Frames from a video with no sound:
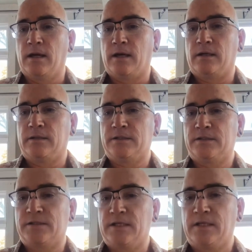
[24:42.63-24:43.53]
Well, uh, let's
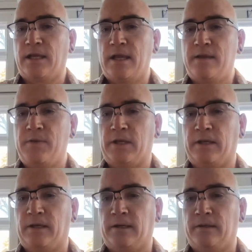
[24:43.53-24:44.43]
see. Hey,
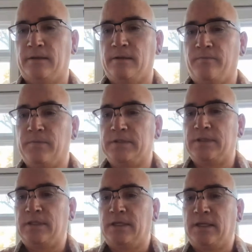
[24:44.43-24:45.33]
Mika.
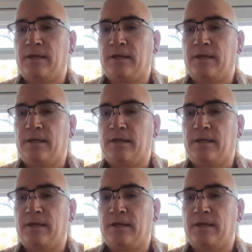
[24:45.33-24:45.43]
Did the